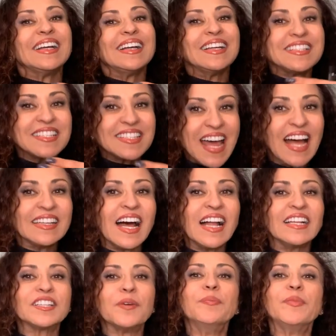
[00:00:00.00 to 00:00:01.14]
in Staten
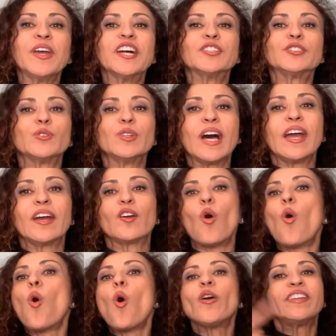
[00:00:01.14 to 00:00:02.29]
Island compared to like
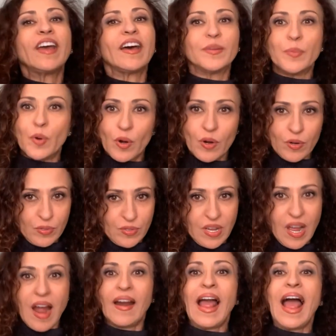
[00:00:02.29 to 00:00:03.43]
all the other boroughs. Our